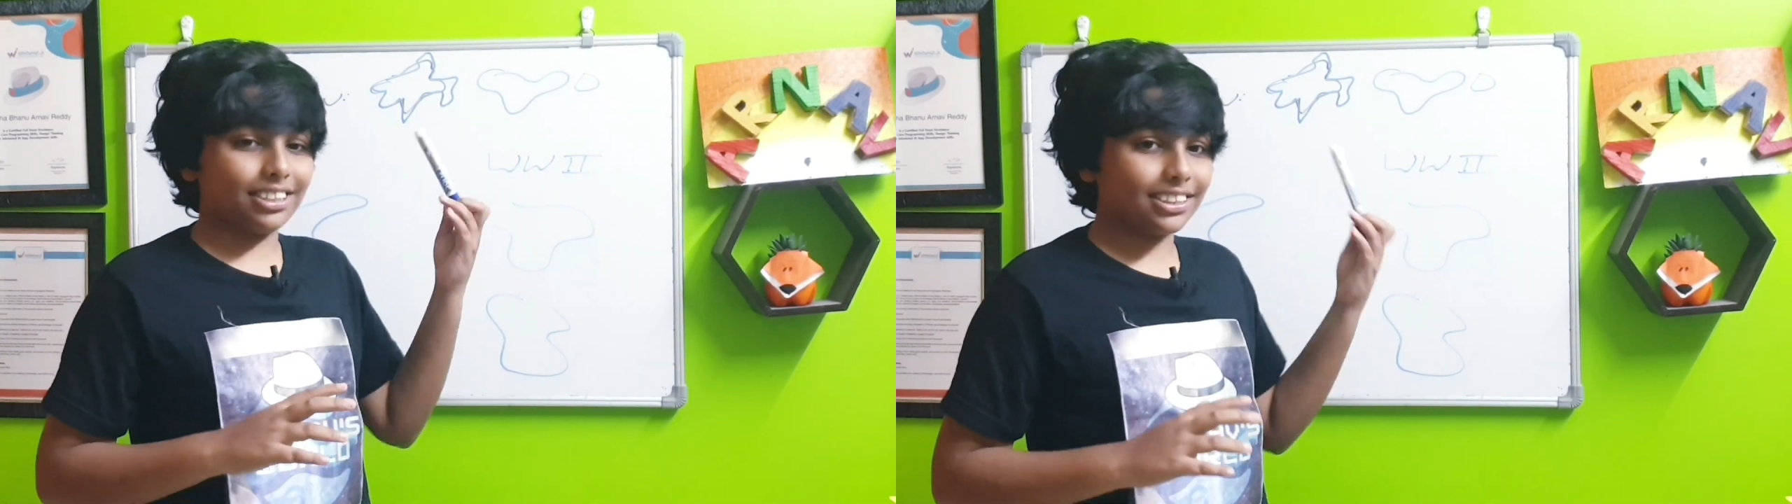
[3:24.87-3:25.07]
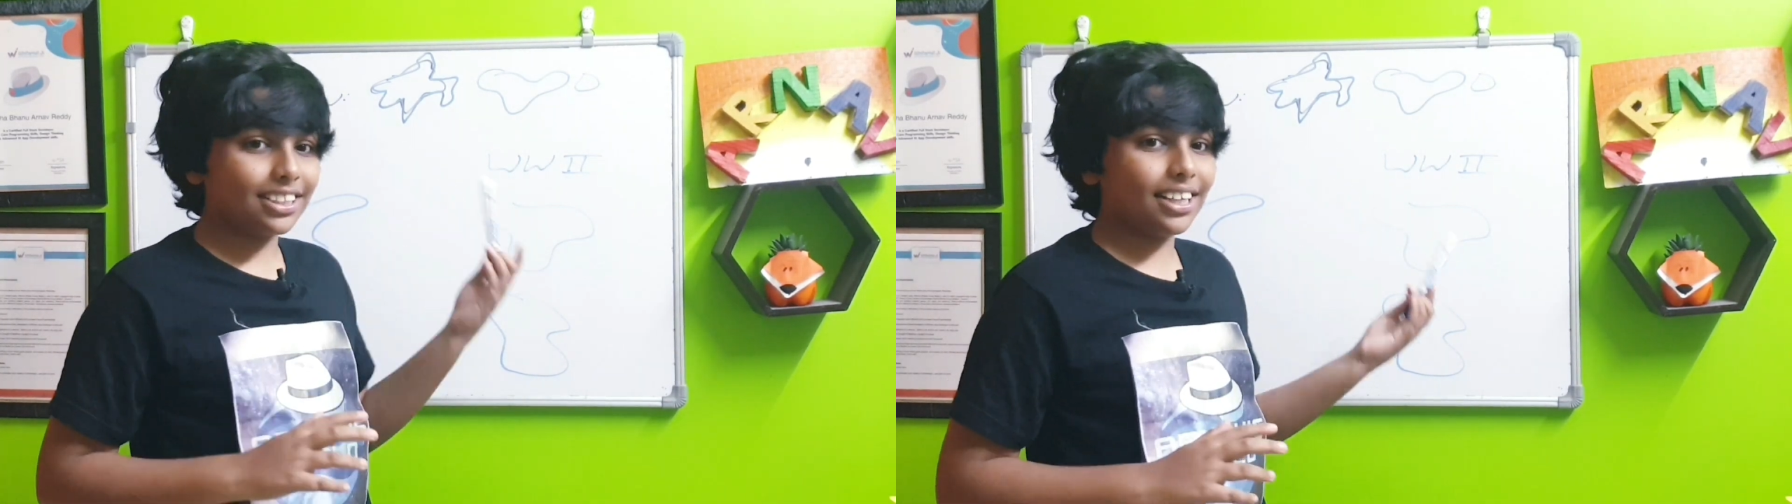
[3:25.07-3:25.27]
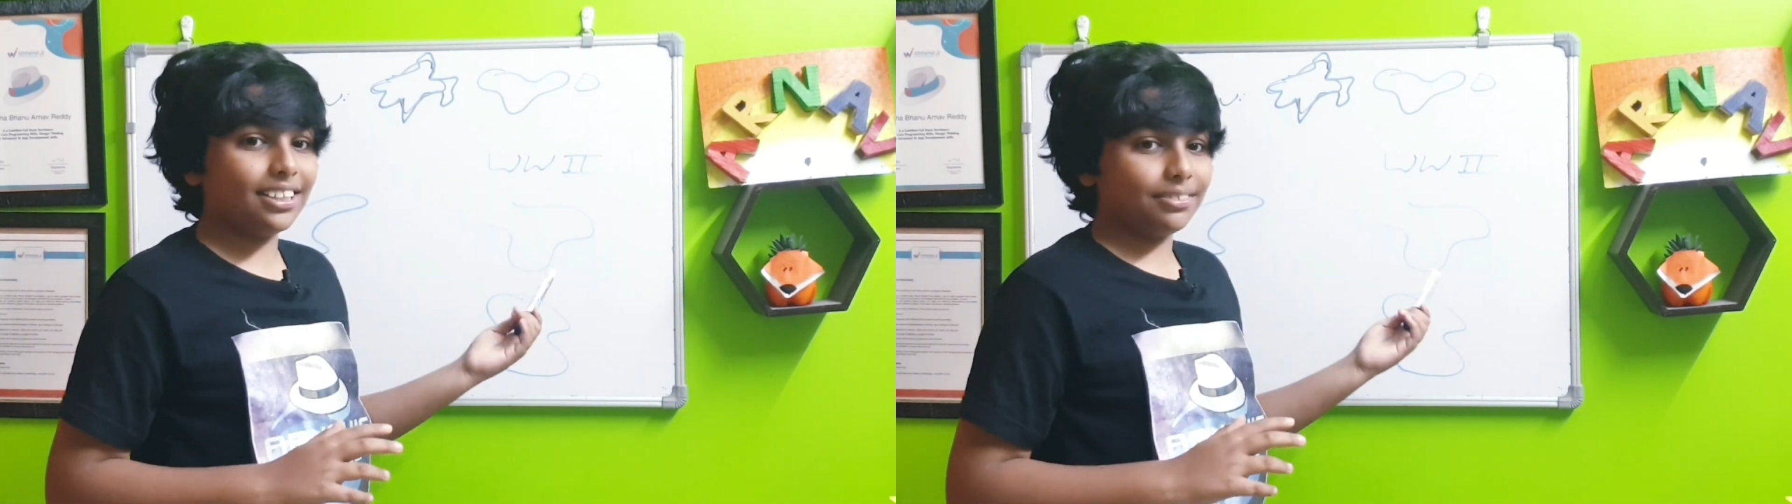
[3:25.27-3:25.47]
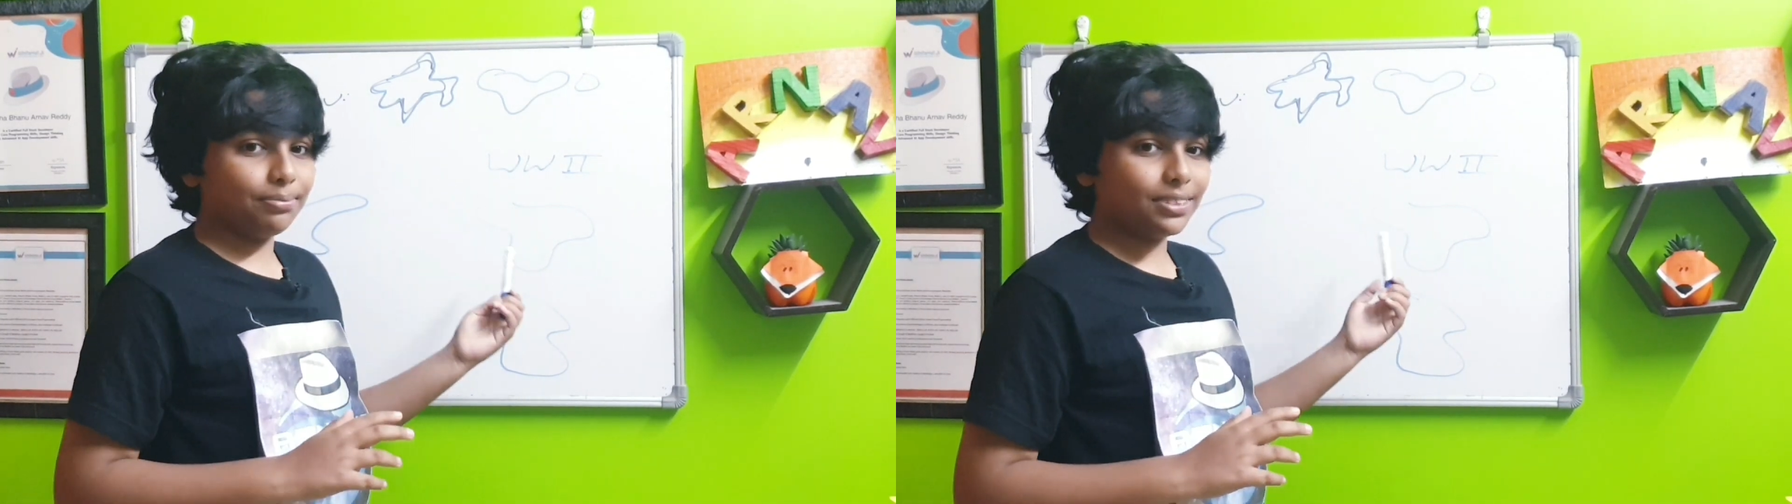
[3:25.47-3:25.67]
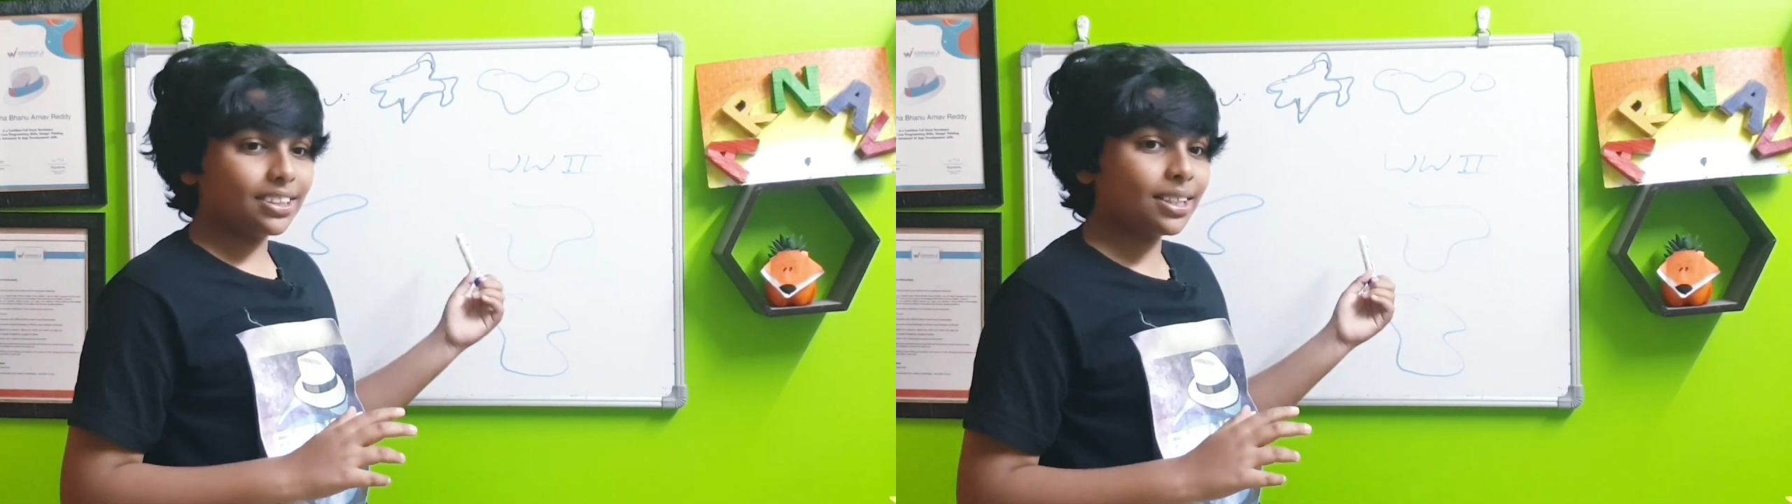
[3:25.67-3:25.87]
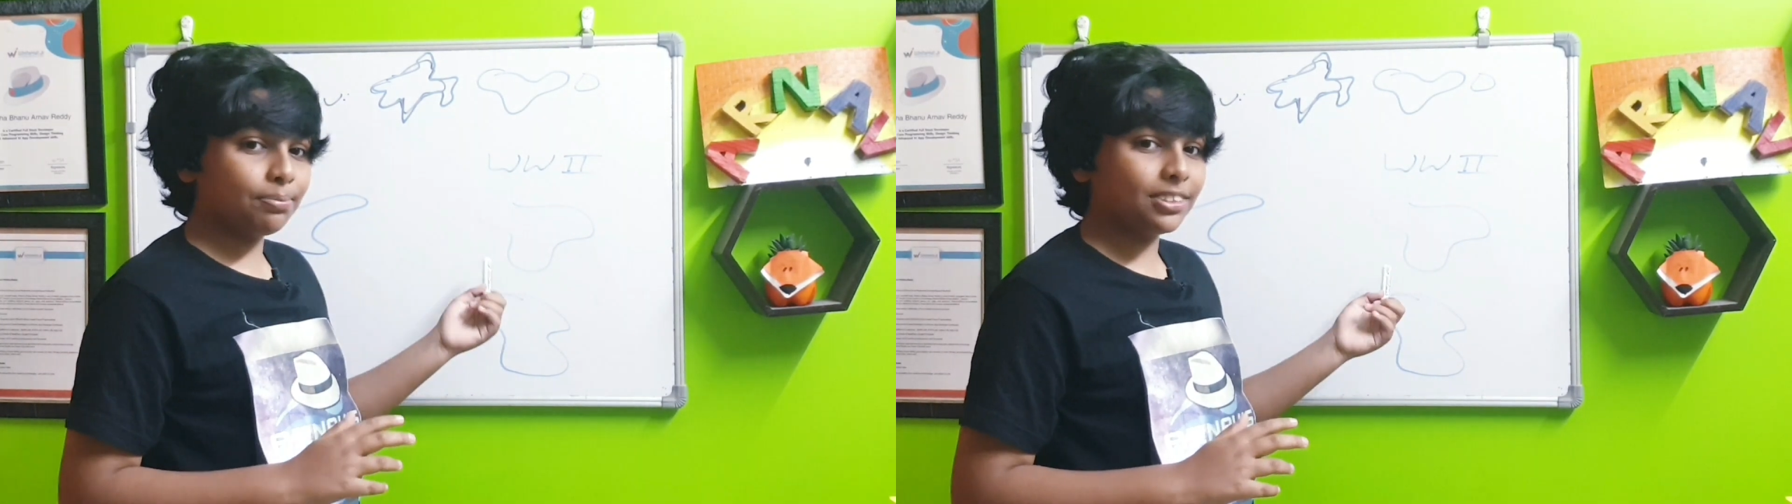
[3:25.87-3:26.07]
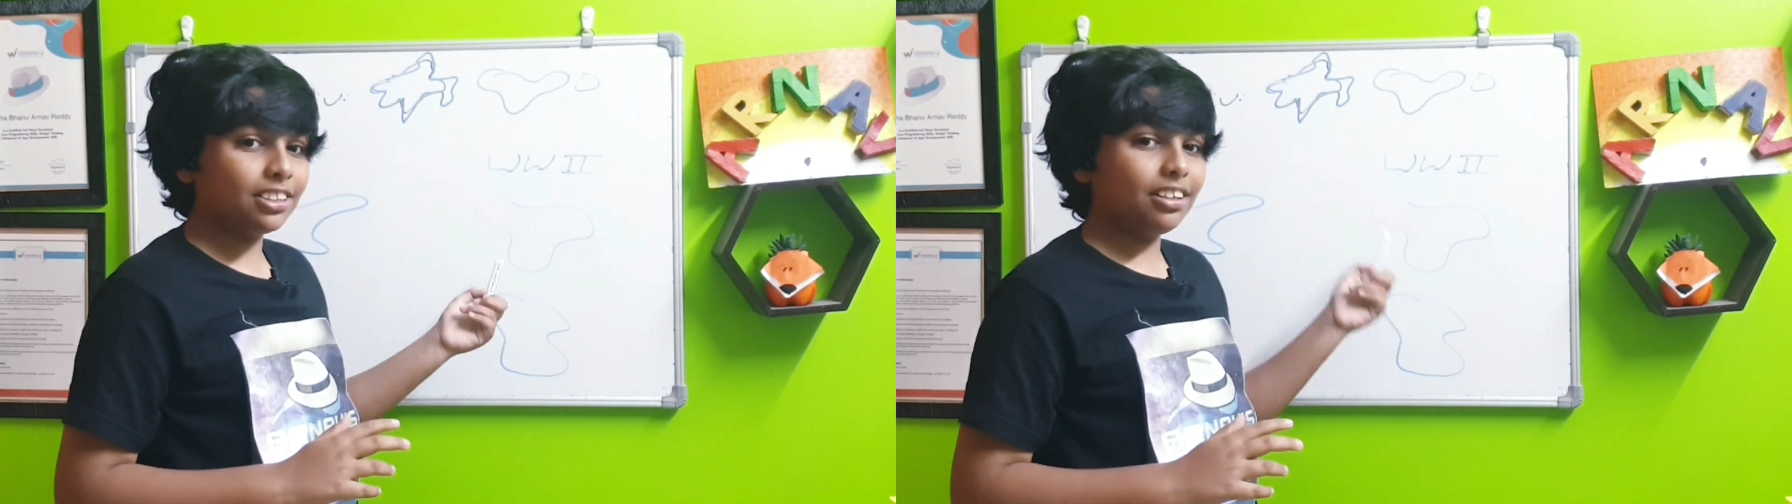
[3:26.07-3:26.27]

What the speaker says: as scripts